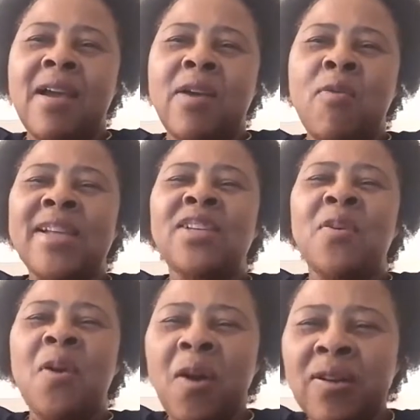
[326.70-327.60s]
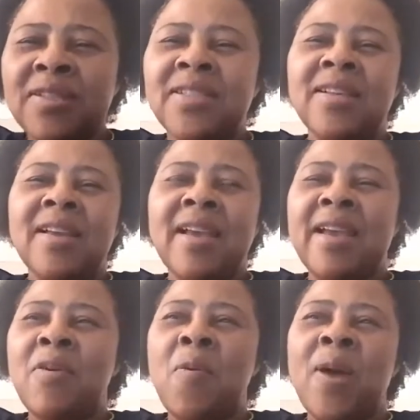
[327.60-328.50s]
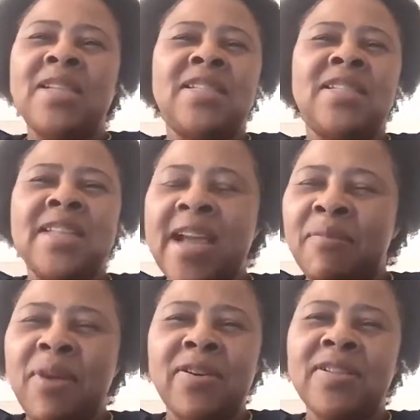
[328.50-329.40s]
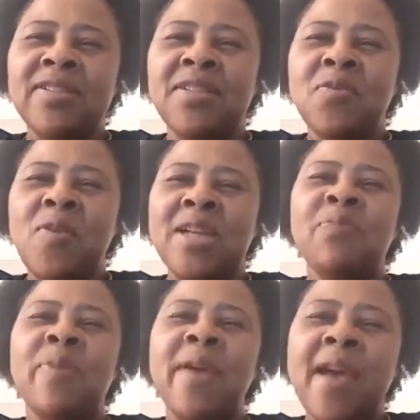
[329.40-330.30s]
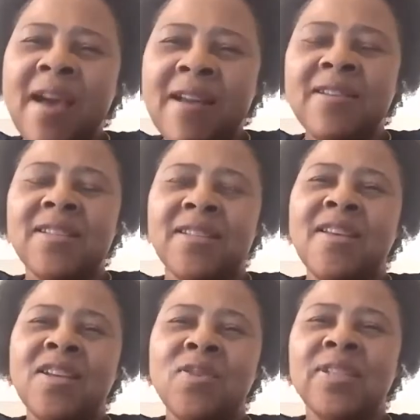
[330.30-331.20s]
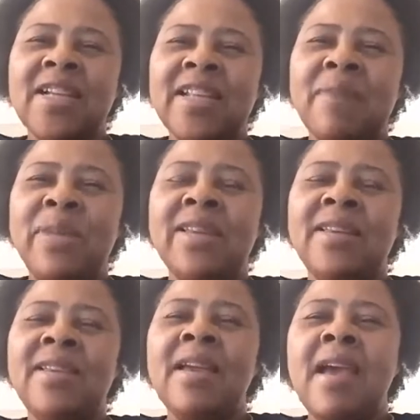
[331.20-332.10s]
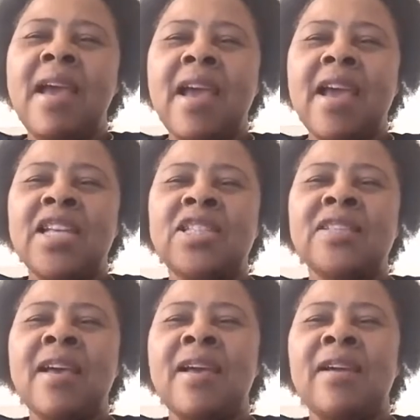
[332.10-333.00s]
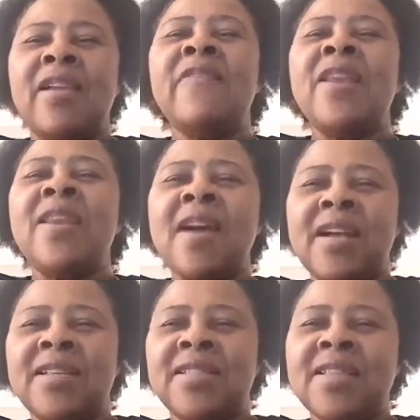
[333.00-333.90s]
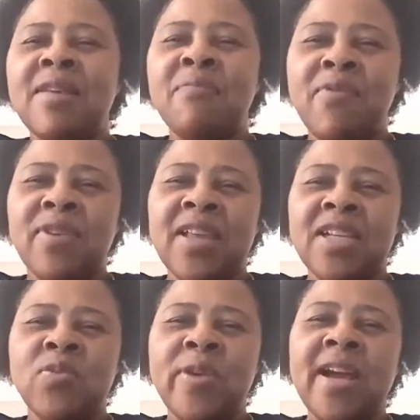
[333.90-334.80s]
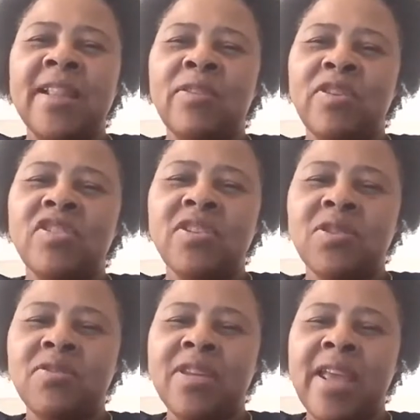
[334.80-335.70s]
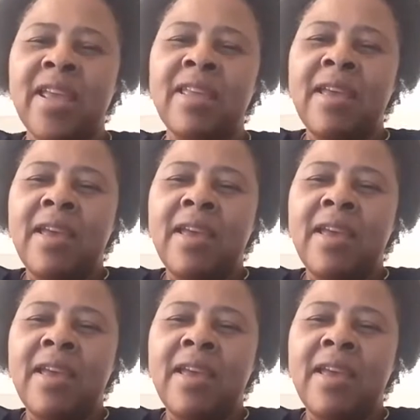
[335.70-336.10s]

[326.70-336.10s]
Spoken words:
what gold, what diamond, what pearls Dr. Dlamini has given us in the book that we are launching today.